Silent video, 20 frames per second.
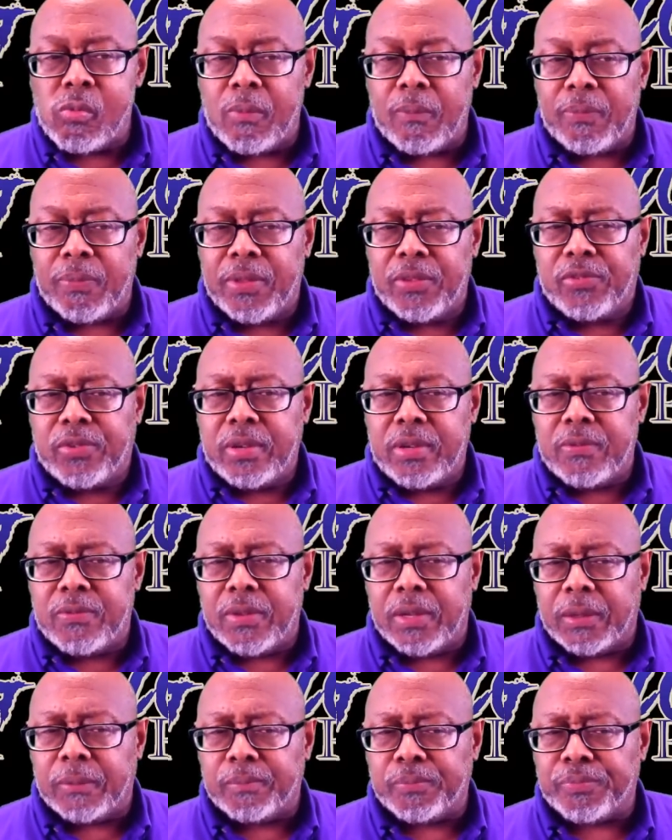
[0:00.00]
this
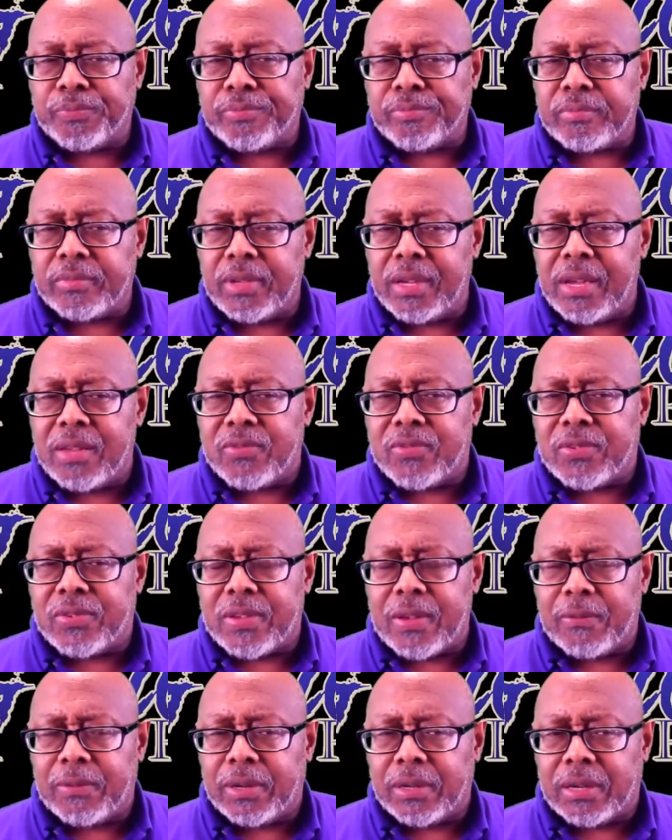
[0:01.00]
evening at
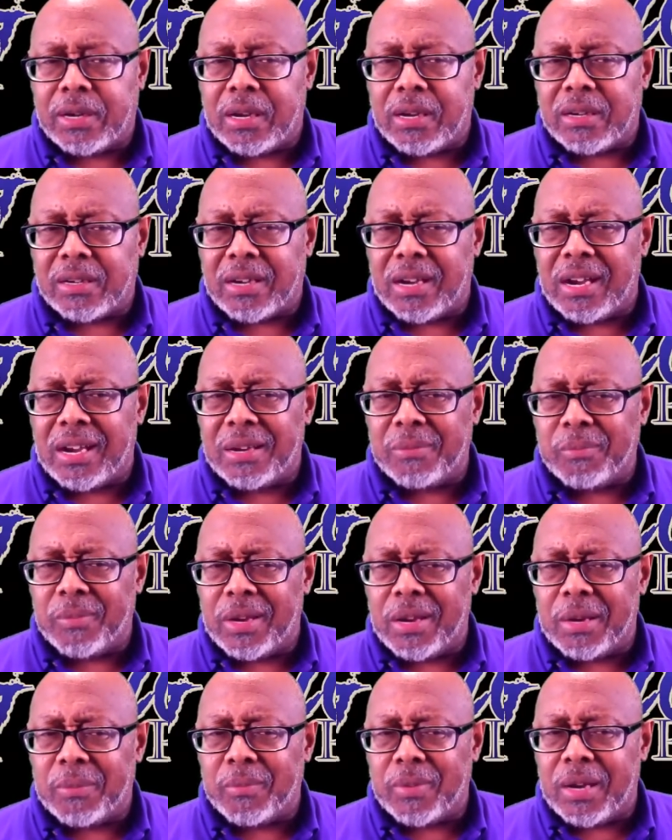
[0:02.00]
7 o'clock,
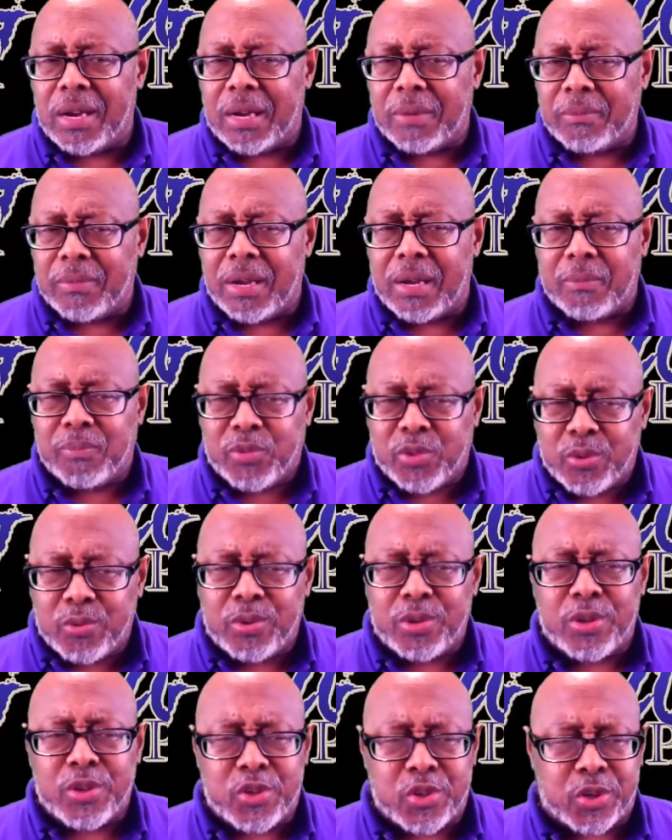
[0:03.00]
I'm
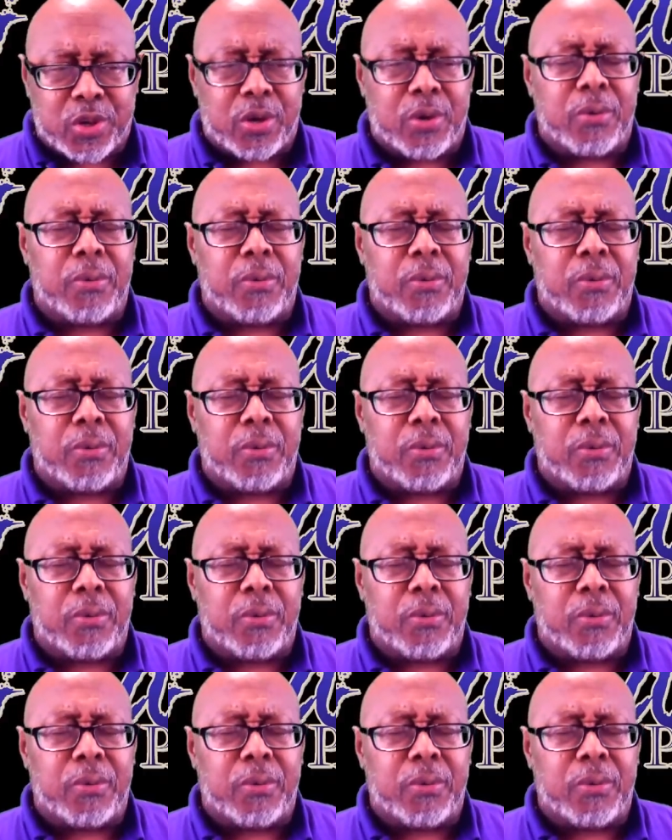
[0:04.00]
doing a show